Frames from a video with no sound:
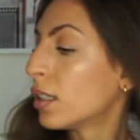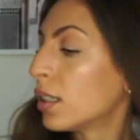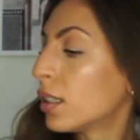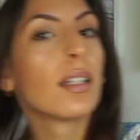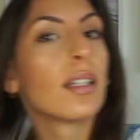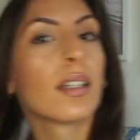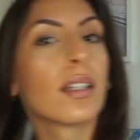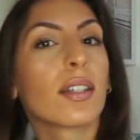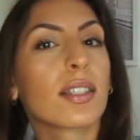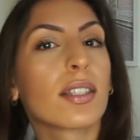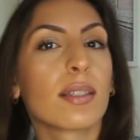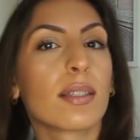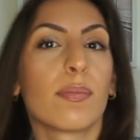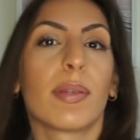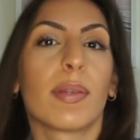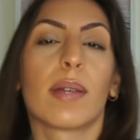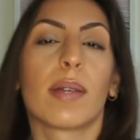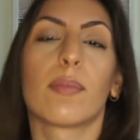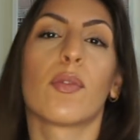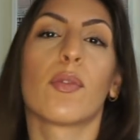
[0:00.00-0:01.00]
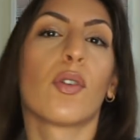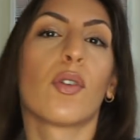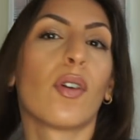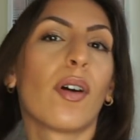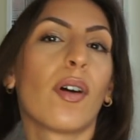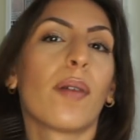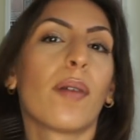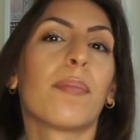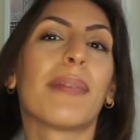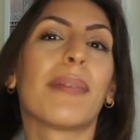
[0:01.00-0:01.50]
Looks a bit
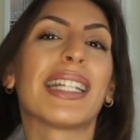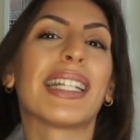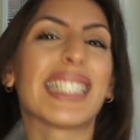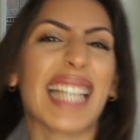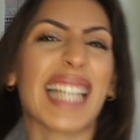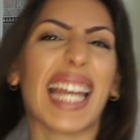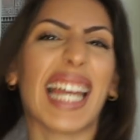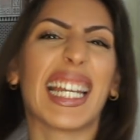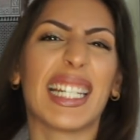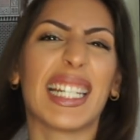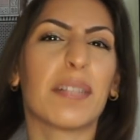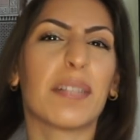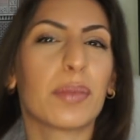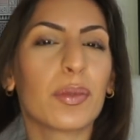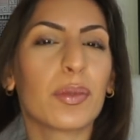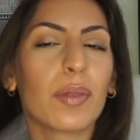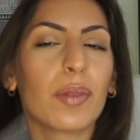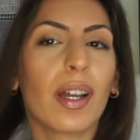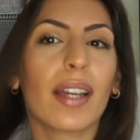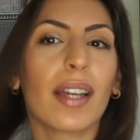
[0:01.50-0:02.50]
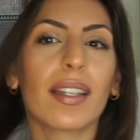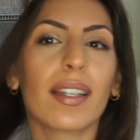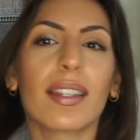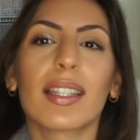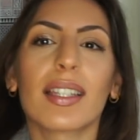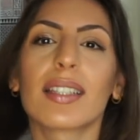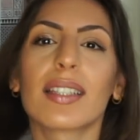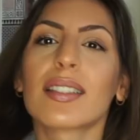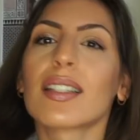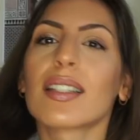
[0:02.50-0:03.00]
more maintainable like
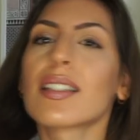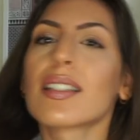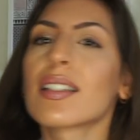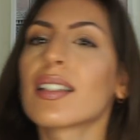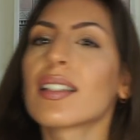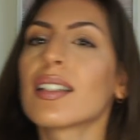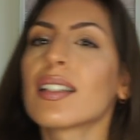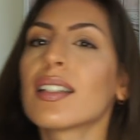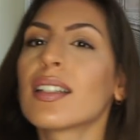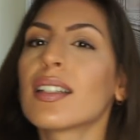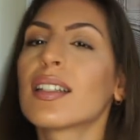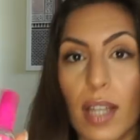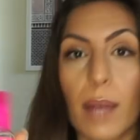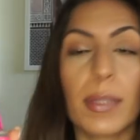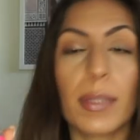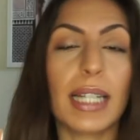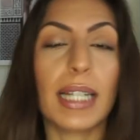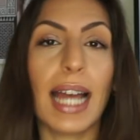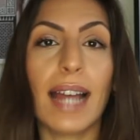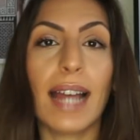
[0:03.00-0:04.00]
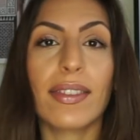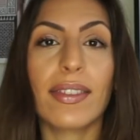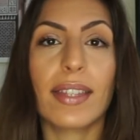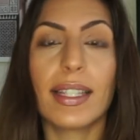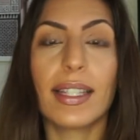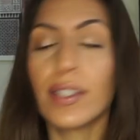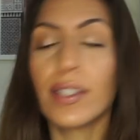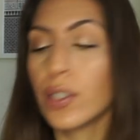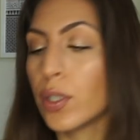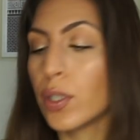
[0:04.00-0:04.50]
this, doesn't it? I'm going to add
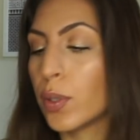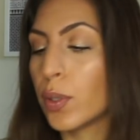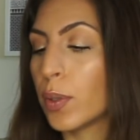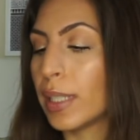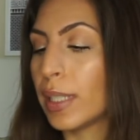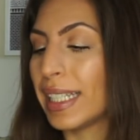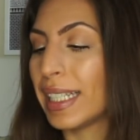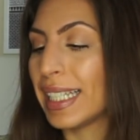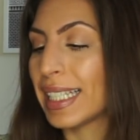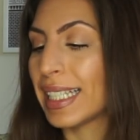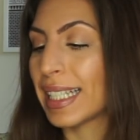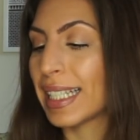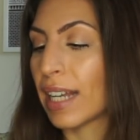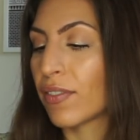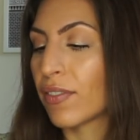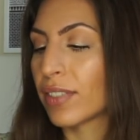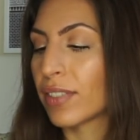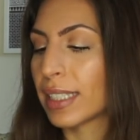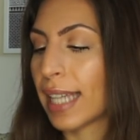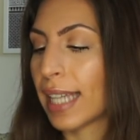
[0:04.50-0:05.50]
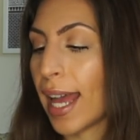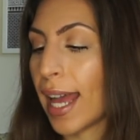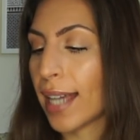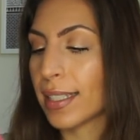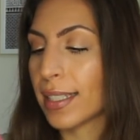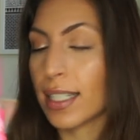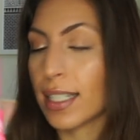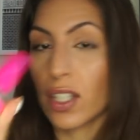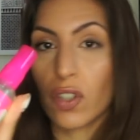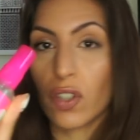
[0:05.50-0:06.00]
the new Lee Stafford
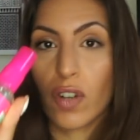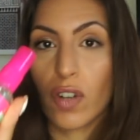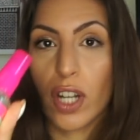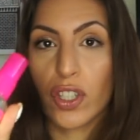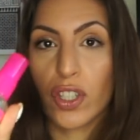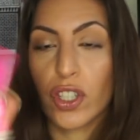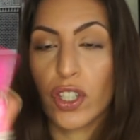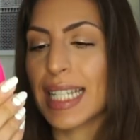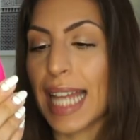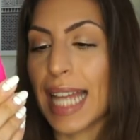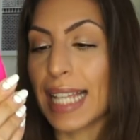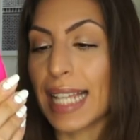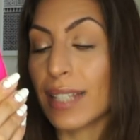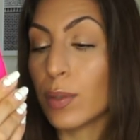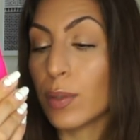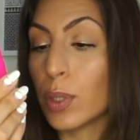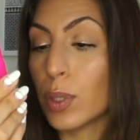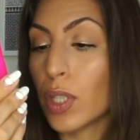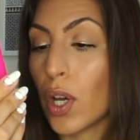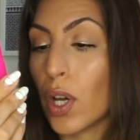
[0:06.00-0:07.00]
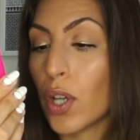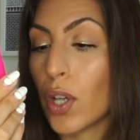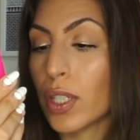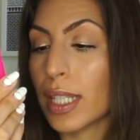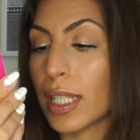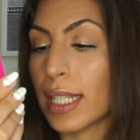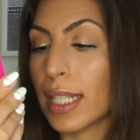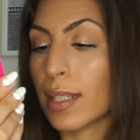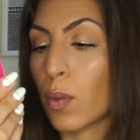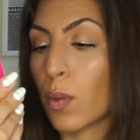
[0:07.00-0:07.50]
Cactus Crush Dazzle
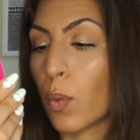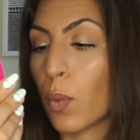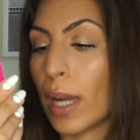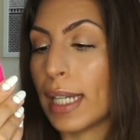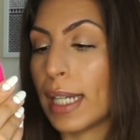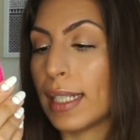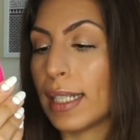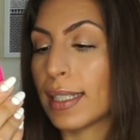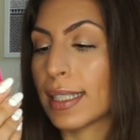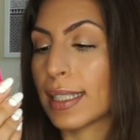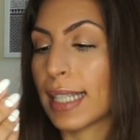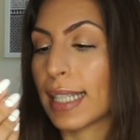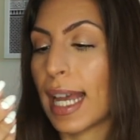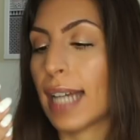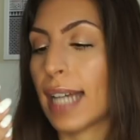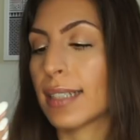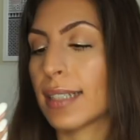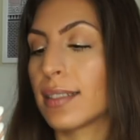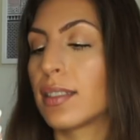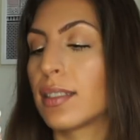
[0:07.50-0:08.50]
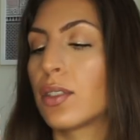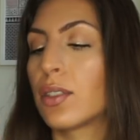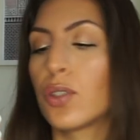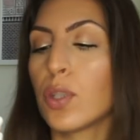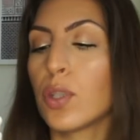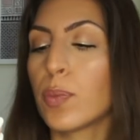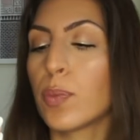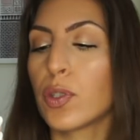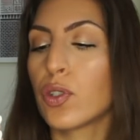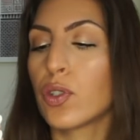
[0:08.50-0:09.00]
Doss. It's a weightless cactus
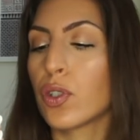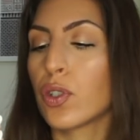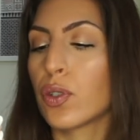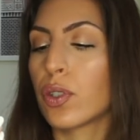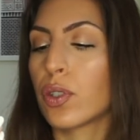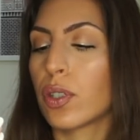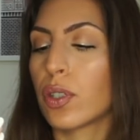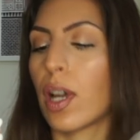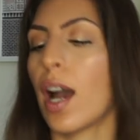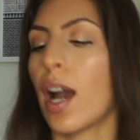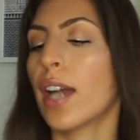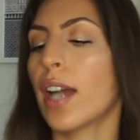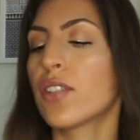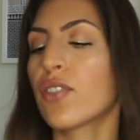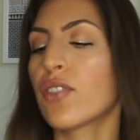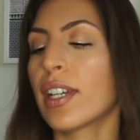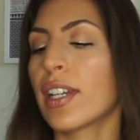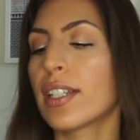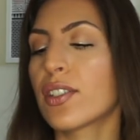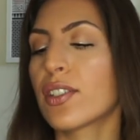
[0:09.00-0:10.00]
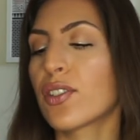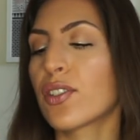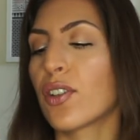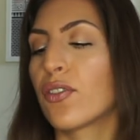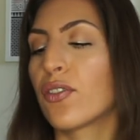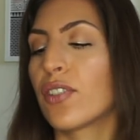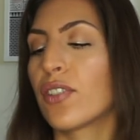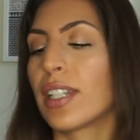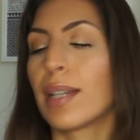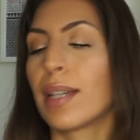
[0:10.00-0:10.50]
super juice to hydrate,
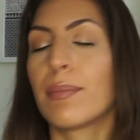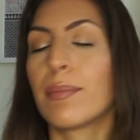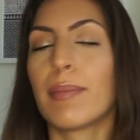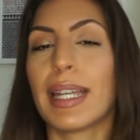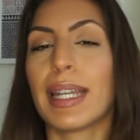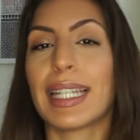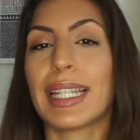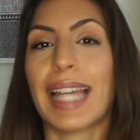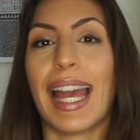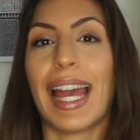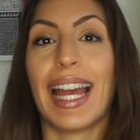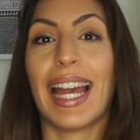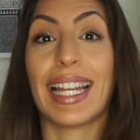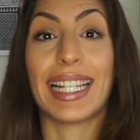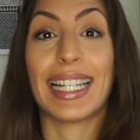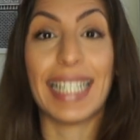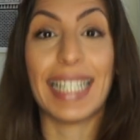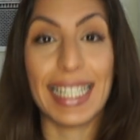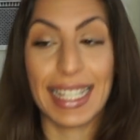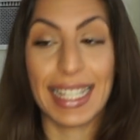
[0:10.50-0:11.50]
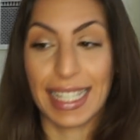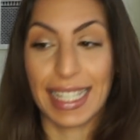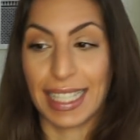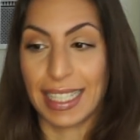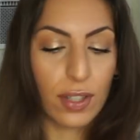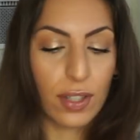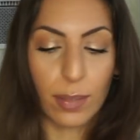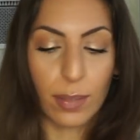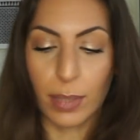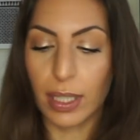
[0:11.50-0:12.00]
soften and make hair
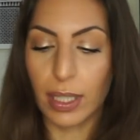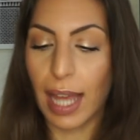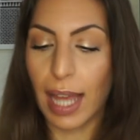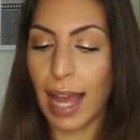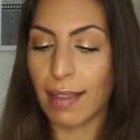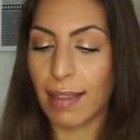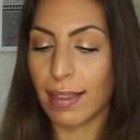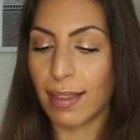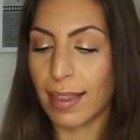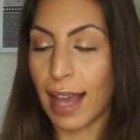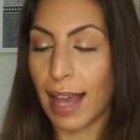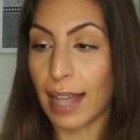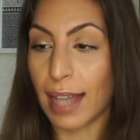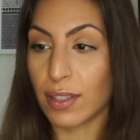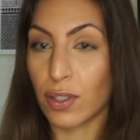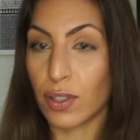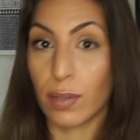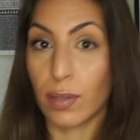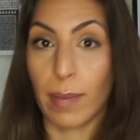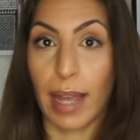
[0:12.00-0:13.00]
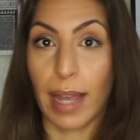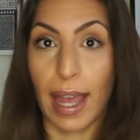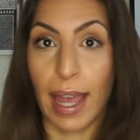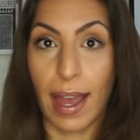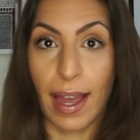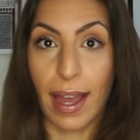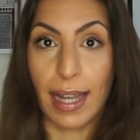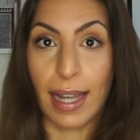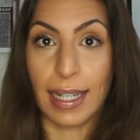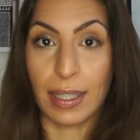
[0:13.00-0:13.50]
glisten. So I'm going to add that to my
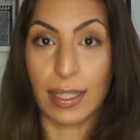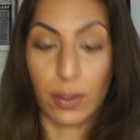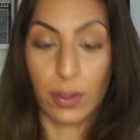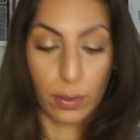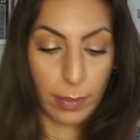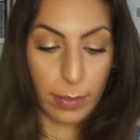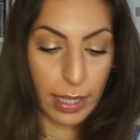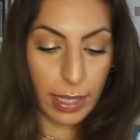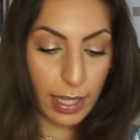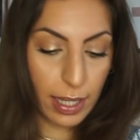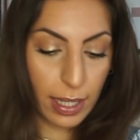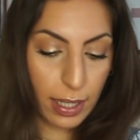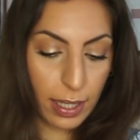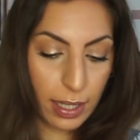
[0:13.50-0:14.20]
hair a little bit.